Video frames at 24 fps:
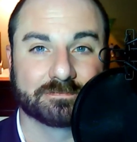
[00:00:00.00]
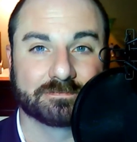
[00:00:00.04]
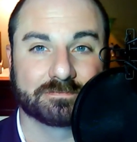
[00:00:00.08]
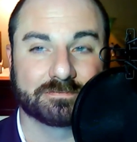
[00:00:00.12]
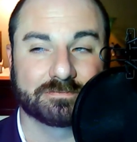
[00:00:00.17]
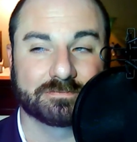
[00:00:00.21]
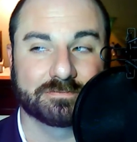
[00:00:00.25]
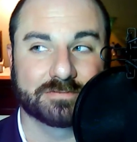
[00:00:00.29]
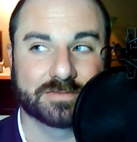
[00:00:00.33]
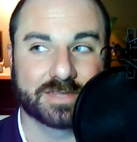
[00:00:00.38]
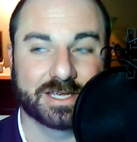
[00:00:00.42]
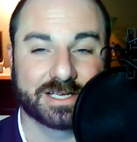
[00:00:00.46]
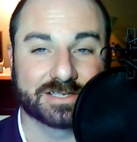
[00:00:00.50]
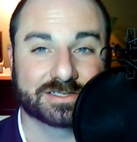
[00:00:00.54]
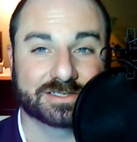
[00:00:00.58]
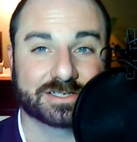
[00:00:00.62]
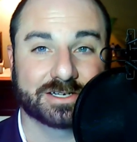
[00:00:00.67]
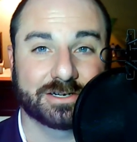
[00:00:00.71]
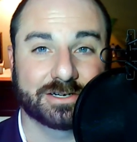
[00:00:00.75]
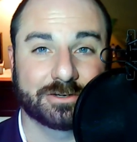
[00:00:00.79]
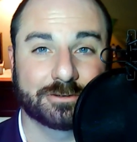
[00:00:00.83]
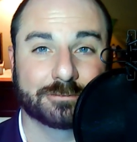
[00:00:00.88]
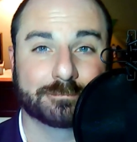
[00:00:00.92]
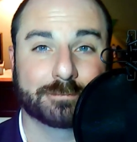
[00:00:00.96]
That's
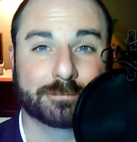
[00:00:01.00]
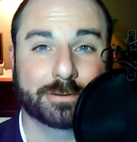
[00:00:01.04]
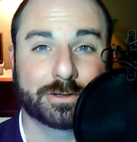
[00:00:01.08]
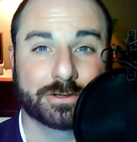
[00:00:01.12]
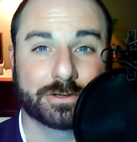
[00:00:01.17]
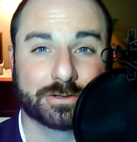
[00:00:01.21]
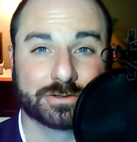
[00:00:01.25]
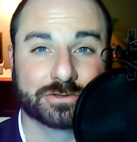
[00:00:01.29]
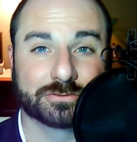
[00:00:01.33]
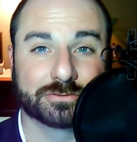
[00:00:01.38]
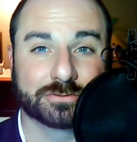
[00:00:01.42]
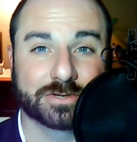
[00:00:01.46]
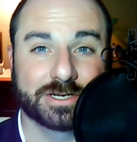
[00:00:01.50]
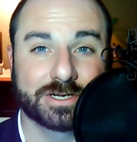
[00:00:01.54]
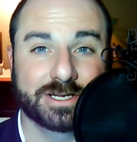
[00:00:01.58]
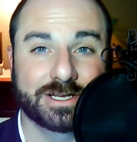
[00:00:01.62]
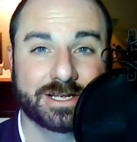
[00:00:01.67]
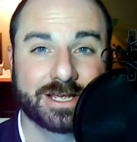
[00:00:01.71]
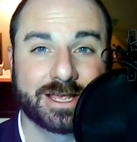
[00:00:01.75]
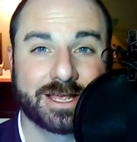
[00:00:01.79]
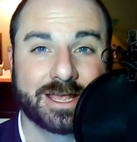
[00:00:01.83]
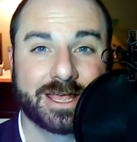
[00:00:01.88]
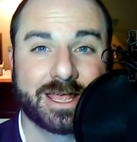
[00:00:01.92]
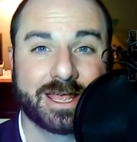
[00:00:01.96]
called perjury.
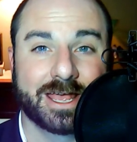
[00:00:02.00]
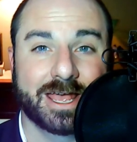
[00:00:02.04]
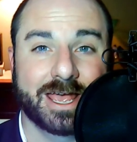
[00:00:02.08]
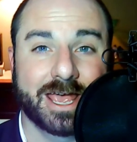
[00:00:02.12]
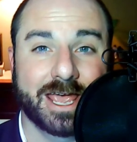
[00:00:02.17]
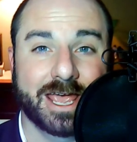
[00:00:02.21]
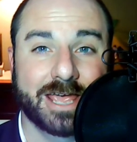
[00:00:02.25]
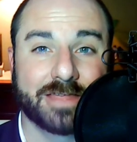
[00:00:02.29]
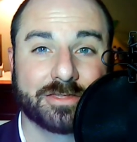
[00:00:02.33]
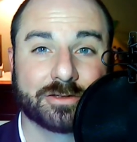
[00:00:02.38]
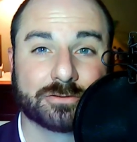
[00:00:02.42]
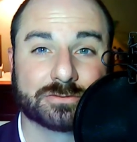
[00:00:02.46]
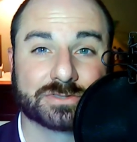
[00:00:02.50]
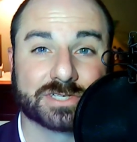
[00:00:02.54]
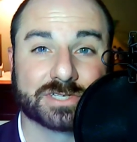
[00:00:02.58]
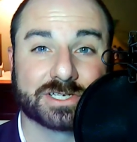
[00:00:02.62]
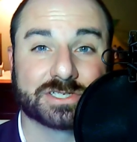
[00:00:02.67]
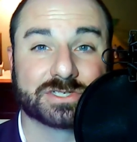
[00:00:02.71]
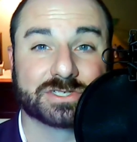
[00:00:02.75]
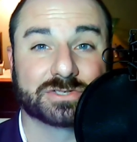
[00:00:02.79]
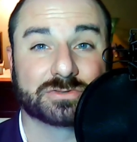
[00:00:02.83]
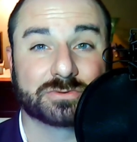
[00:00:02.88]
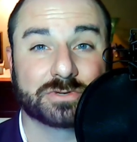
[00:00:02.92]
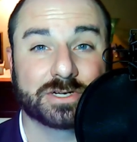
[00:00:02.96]
And there was a
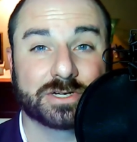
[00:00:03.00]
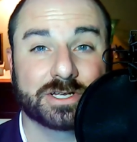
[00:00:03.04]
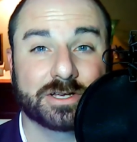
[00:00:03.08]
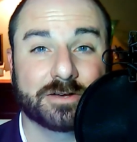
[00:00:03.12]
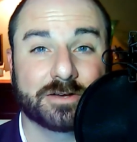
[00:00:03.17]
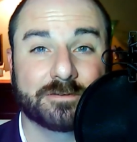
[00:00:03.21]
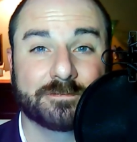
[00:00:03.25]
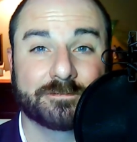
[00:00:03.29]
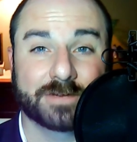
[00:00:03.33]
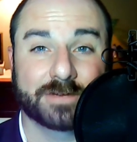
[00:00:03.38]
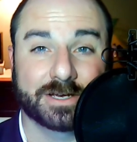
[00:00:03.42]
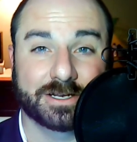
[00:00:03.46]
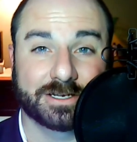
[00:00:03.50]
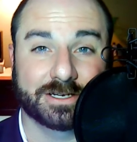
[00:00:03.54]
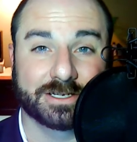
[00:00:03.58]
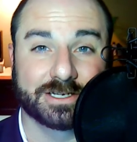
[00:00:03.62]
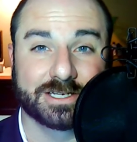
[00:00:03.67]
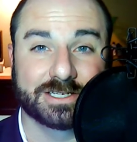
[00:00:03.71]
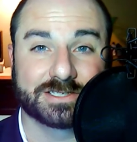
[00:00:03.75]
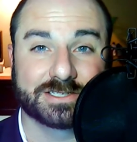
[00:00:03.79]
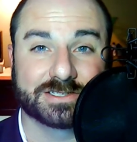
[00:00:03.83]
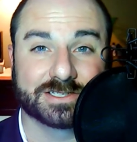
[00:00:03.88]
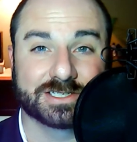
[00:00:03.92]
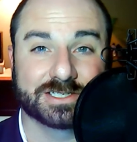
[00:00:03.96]
string of
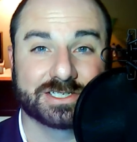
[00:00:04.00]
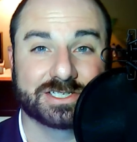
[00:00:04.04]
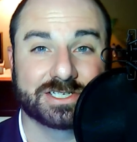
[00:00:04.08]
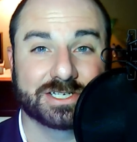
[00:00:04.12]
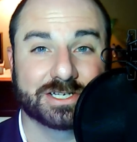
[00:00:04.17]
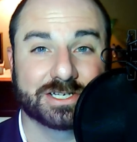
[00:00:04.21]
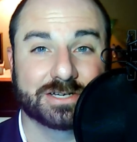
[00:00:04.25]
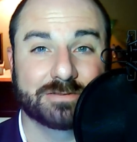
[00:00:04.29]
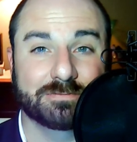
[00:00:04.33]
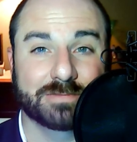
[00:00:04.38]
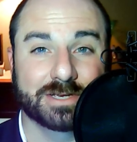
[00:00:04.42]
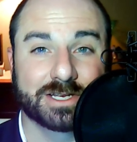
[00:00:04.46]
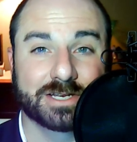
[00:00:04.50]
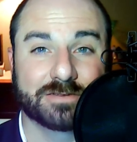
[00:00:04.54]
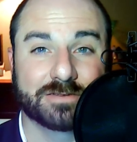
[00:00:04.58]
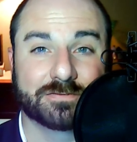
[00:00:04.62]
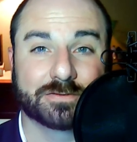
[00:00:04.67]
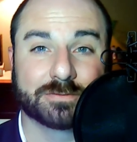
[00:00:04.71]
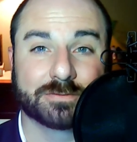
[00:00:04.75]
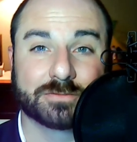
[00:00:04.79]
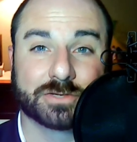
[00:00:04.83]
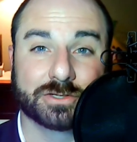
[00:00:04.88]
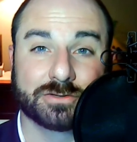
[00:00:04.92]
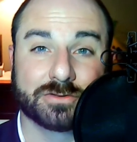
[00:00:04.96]
felonies that she committed
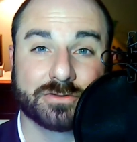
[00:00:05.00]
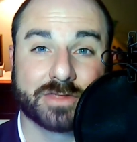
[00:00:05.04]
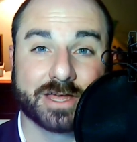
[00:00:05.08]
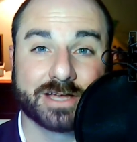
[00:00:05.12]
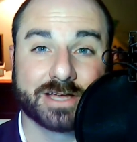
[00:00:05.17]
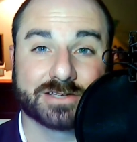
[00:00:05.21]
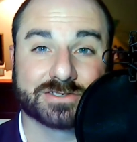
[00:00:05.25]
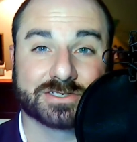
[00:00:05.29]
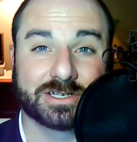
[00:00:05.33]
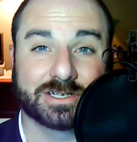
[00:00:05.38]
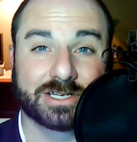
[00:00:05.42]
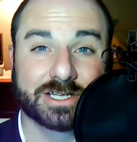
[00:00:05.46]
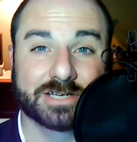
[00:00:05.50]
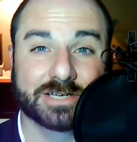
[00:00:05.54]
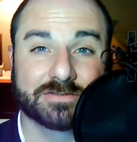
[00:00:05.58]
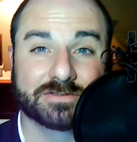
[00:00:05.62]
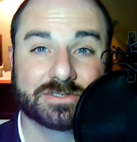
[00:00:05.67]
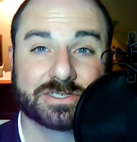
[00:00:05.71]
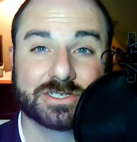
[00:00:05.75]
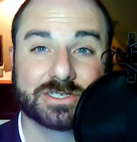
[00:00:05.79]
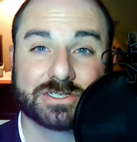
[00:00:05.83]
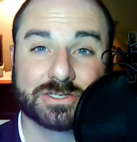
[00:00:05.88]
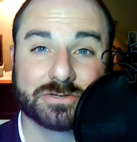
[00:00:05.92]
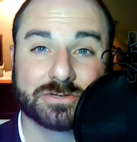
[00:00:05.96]
from 2011
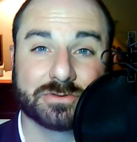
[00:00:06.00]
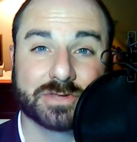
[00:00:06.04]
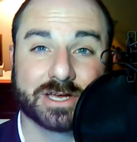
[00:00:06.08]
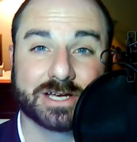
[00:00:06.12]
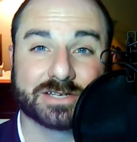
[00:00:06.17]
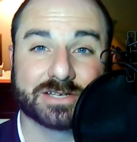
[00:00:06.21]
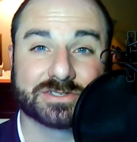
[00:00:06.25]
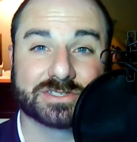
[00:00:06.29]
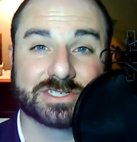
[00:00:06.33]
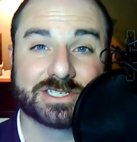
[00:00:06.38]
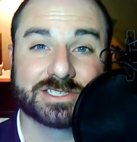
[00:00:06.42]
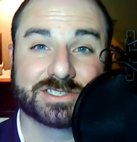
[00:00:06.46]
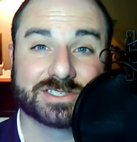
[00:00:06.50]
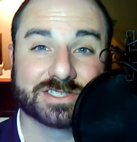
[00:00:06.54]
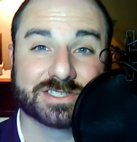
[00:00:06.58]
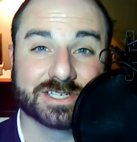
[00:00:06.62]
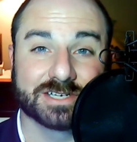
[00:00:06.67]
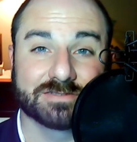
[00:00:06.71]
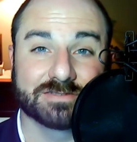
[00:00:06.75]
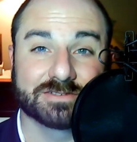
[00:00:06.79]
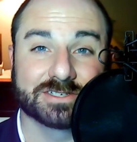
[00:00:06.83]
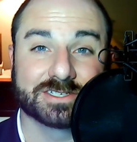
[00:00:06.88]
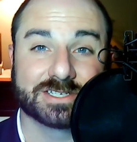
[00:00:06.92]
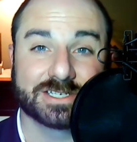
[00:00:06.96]
to
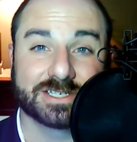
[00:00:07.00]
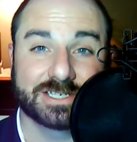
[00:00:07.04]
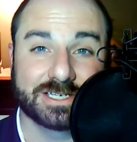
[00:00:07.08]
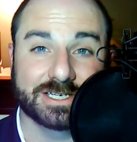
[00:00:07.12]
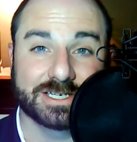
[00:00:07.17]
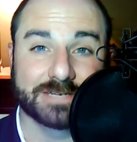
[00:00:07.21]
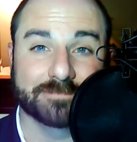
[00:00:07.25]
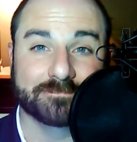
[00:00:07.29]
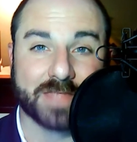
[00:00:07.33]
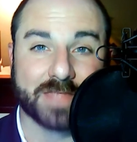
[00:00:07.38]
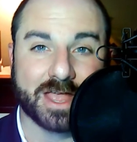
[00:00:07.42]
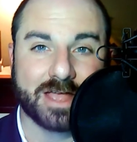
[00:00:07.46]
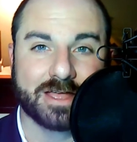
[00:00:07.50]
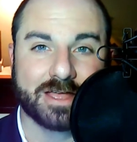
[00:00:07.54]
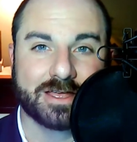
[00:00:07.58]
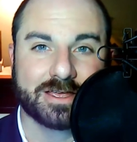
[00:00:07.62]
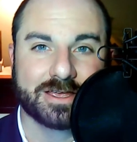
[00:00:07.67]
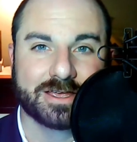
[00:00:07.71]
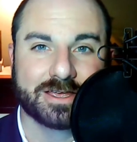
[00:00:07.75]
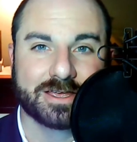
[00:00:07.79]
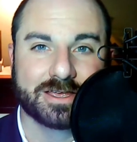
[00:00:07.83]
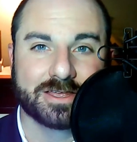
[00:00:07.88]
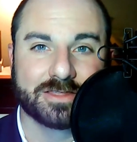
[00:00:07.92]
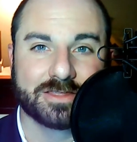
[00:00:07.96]
2017.
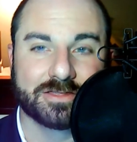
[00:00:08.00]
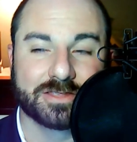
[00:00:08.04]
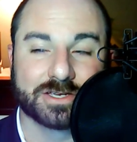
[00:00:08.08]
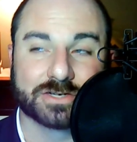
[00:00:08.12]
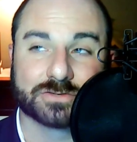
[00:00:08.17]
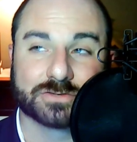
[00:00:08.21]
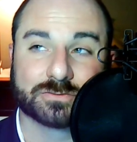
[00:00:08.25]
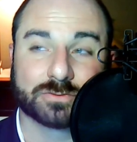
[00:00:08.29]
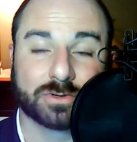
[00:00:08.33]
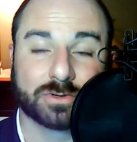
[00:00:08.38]
This rolled